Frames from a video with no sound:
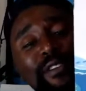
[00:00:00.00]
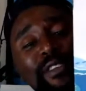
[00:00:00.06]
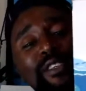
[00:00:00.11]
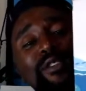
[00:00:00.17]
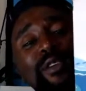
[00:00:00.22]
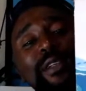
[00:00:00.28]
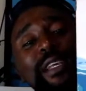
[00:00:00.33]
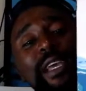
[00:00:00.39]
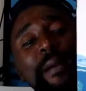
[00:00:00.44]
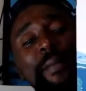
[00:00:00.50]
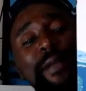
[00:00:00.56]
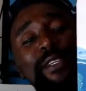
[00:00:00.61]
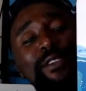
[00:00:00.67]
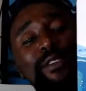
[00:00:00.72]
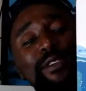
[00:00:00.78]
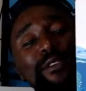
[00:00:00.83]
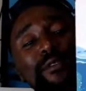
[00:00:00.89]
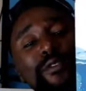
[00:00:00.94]
This one coming
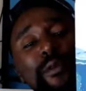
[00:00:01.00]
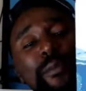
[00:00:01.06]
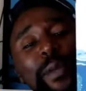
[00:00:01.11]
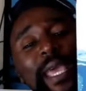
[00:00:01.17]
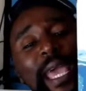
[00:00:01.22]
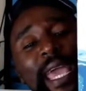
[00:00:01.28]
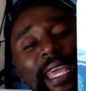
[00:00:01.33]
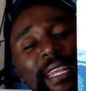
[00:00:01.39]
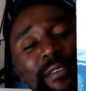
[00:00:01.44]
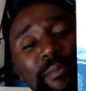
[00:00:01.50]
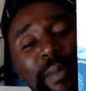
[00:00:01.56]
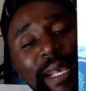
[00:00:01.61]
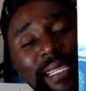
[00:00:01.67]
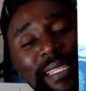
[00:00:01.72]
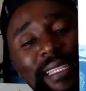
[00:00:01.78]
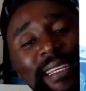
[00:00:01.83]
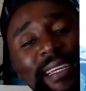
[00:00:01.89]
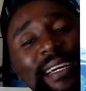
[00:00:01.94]
to you from Kate
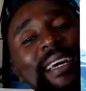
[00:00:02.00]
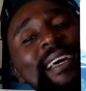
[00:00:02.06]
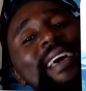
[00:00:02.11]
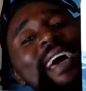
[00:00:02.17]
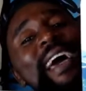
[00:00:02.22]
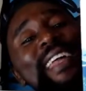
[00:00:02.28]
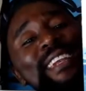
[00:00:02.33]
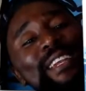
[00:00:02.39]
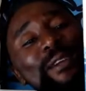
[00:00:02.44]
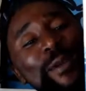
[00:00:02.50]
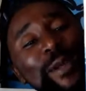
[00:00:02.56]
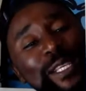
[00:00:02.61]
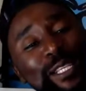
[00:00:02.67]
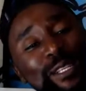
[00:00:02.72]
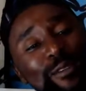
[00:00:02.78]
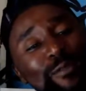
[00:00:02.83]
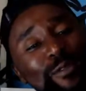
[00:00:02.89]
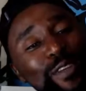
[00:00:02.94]
Messner and
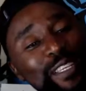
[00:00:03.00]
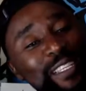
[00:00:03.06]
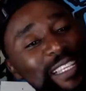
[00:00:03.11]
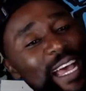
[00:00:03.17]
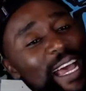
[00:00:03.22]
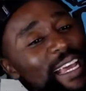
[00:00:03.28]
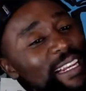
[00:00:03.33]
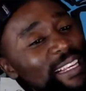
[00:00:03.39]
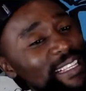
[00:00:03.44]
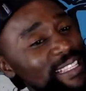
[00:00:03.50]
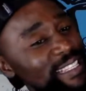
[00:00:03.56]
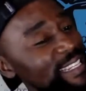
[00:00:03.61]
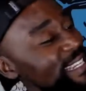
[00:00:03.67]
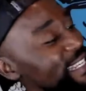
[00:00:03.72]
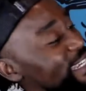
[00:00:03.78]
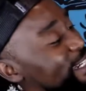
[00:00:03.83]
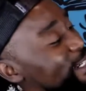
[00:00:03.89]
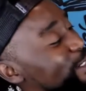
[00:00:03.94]
Christopher Silas
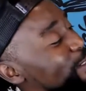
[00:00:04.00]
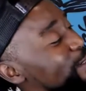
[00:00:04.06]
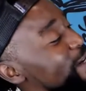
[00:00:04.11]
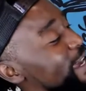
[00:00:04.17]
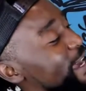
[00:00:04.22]
Neal,